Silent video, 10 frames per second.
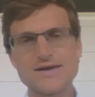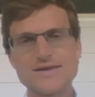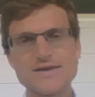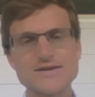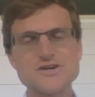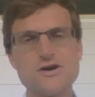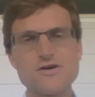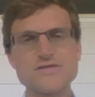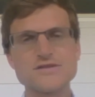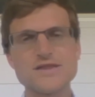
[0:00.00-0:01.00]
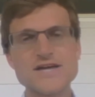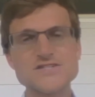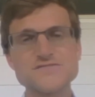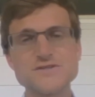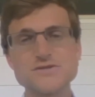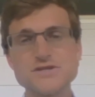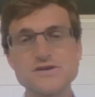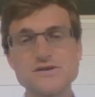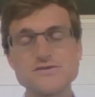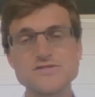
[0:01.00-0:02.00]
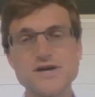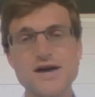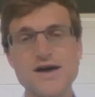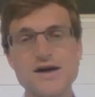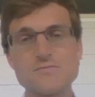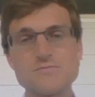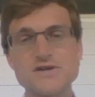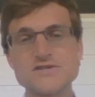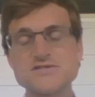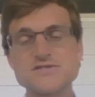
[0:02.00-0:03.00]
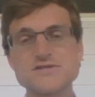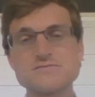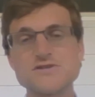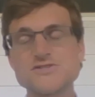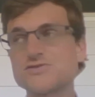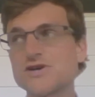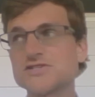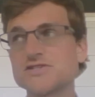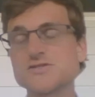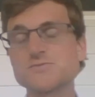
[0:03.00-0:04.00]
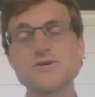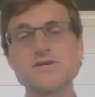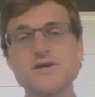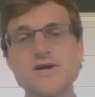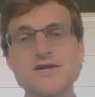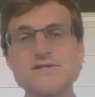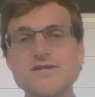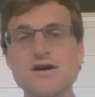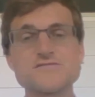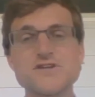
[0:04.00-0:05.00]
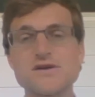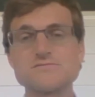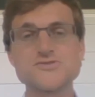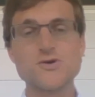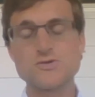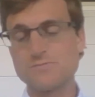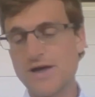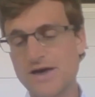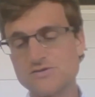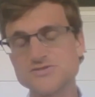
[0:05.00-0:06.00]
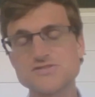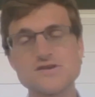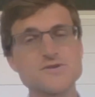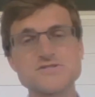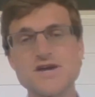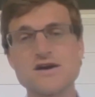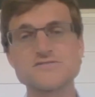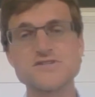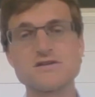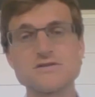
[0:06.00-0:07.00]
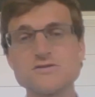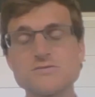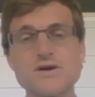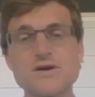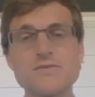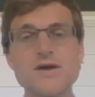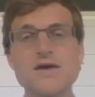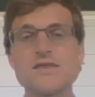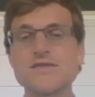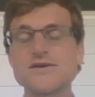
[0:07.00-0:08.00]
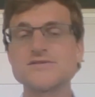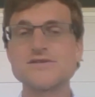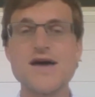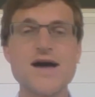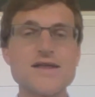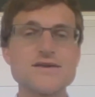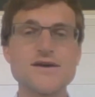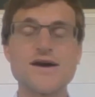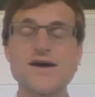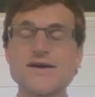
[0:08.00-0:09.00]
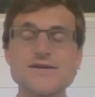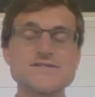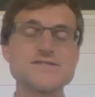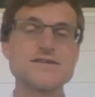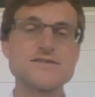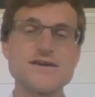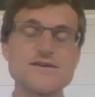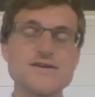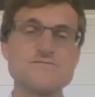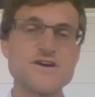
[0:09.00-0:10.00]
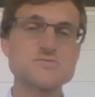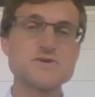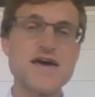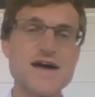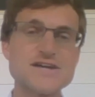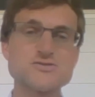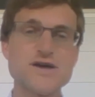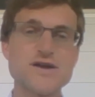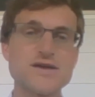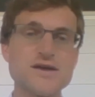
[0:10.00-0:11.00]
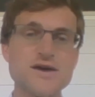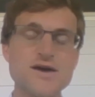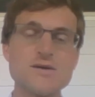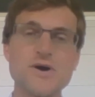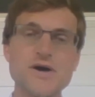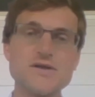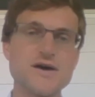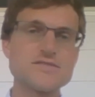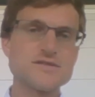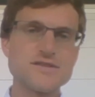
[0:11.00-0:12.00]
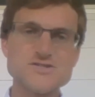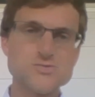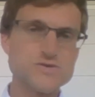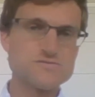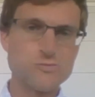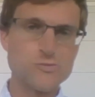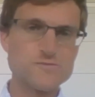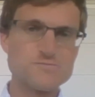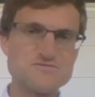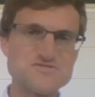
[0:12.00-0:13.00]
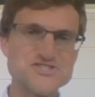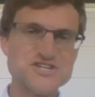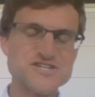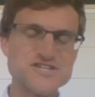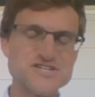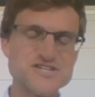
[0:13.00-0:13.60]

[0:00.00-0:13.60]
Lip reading: kicked hard in the last few years because this administration has put tariffs on solar panels. They put tariffs on aluminum. They did not extend the investment tax credit, but nonetheless, we've been resilient,